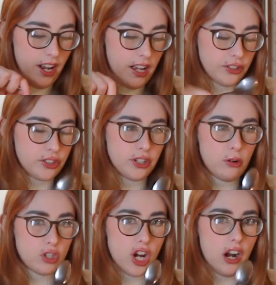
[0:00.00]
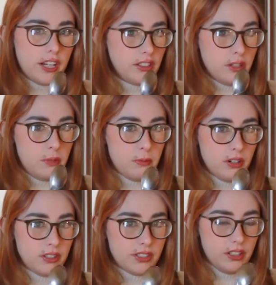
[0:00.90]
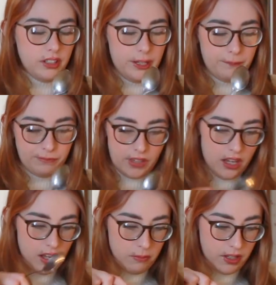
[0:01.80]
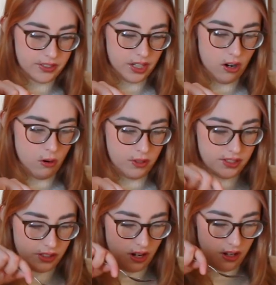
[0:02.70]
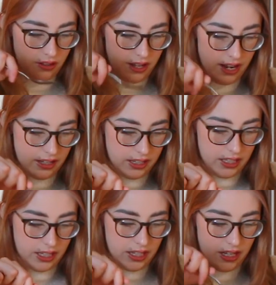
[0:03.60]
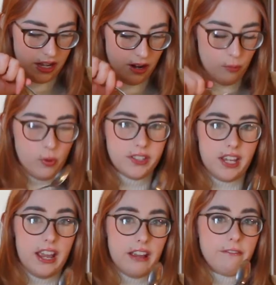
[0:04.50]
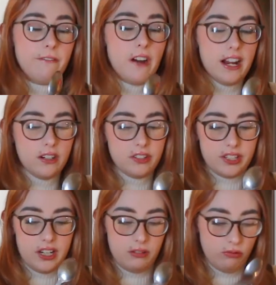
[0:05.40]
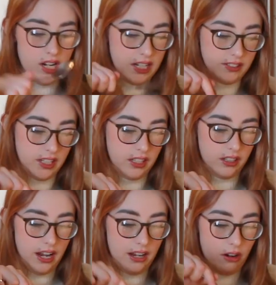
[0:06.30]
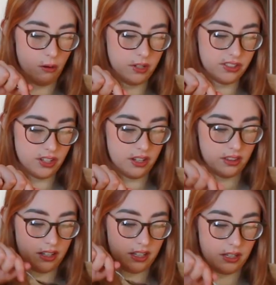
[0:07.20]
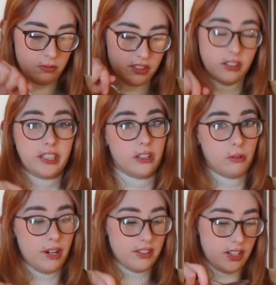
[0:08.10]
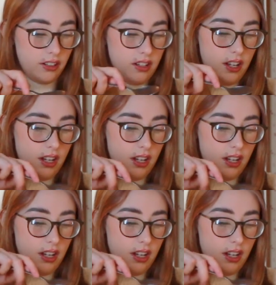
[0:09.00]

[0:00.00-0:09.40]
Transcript: So shocking to me personally, because I always thought that he was a fire sign rising. I always thought that he was a Leo rising.